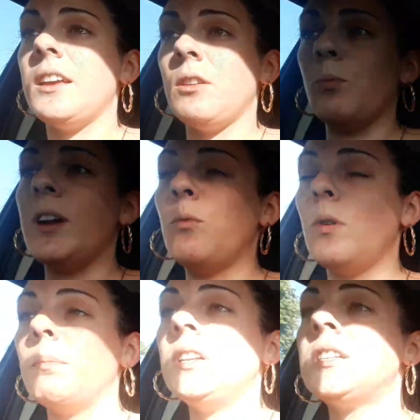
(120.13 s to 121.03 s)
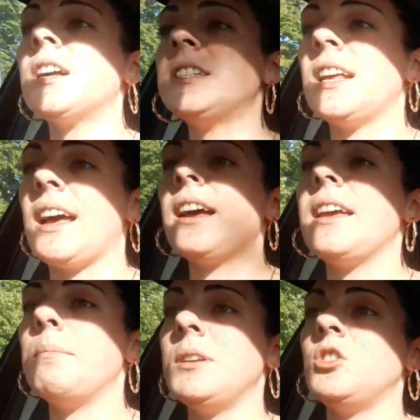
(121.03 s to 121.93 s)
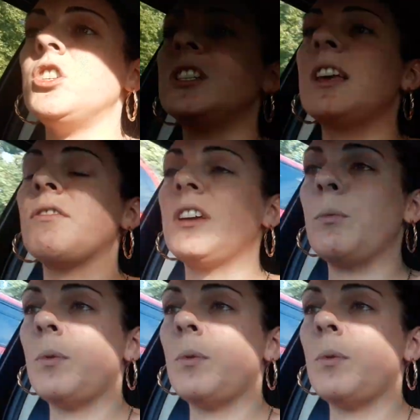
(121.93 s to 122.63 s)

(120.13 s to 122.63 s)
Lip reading: when a woman does that, it means she's giving